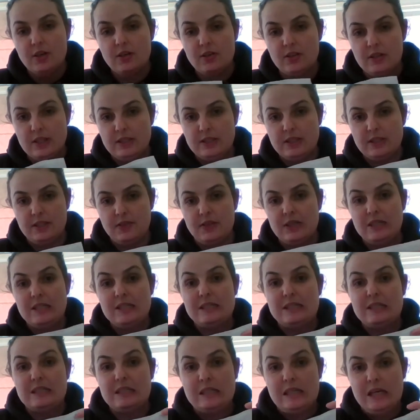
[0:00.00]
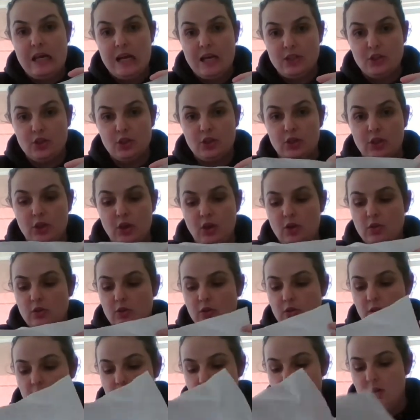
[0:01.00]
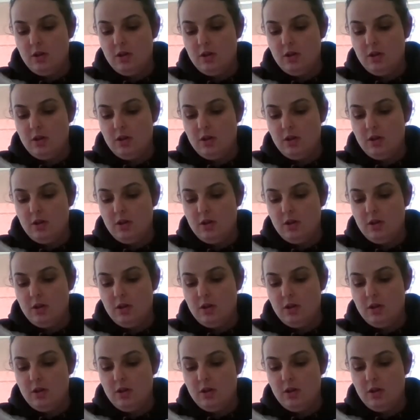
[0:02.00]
this, the Steotchalone.